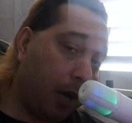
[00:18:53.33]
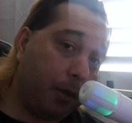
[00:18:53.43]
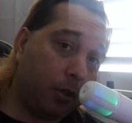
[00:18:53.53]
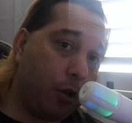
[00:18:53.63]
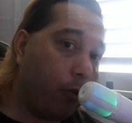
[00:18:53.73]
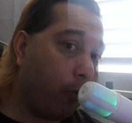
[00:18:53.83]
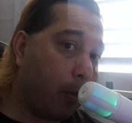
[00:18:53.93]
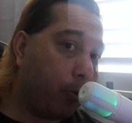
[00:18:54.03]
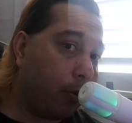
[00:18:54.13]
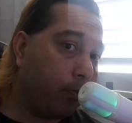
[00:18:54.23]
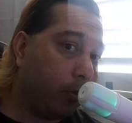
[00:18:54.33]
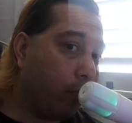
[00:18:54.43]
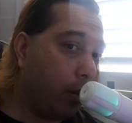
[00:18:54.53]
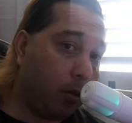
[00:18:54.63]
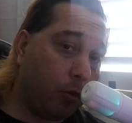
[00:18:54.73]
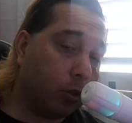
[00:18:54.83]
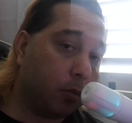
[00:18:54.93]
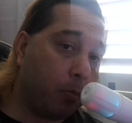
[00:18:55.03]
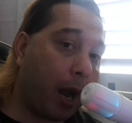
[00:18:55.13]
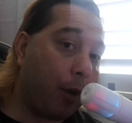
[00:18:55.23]
I mean, do you remember when
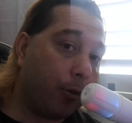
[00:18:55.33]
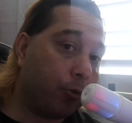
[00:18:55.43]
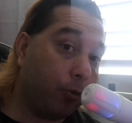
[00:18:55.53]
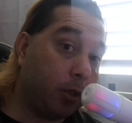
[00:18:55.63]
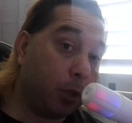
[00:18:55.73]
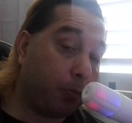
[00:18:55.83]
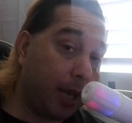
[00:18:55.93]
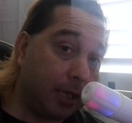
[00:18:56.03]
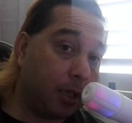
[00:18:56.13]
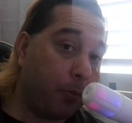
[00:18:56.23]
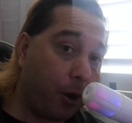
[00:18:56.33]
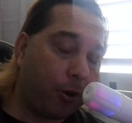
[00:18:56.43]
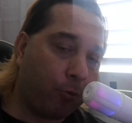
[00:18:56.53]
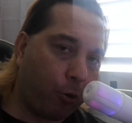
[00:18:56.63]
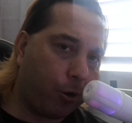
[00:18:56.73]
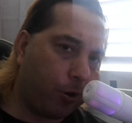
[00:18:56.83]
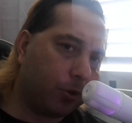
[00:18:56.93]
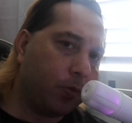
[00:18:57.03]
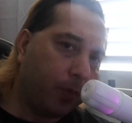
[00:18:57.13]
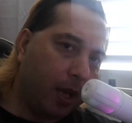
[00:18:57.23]
those migrants was displacing American
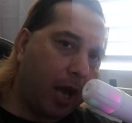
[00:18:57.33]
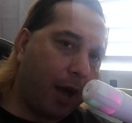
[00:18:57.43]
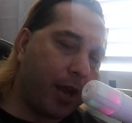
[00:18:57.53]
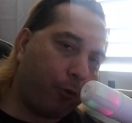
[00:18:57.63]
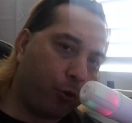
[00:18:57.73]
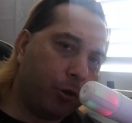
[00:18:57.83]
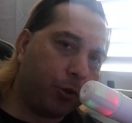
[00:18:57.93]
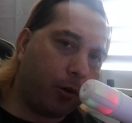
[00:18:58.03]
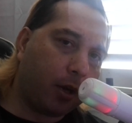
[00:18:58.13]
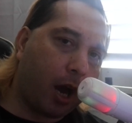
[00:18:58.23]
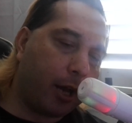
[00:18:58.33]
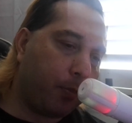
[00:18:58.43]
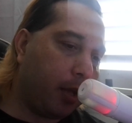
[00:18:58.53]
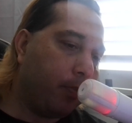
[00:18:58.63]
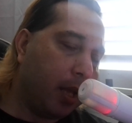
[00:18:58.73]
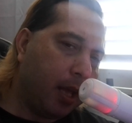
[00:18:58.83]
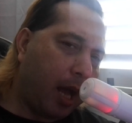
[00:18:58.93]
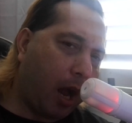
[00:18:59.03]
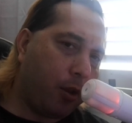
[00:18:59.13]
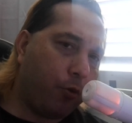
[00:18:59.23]
workers? How that ruined your economy?
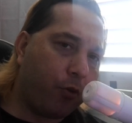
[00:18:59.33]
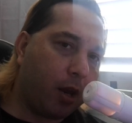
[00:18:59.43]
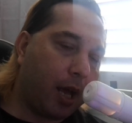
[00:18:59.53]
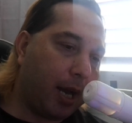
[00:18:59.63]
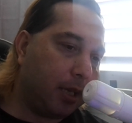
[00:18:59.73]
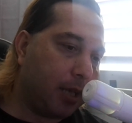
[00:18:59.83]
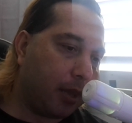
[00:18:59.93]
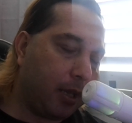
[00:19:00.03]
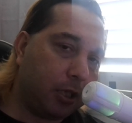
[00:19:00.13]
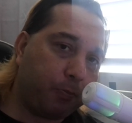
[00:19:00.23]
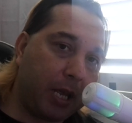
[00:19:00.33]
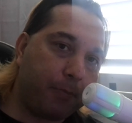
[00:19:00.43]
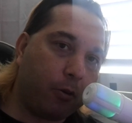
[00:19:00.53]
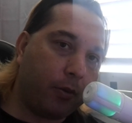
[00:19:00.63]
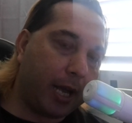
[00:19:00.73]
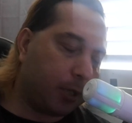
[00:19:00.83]
How you realize that these people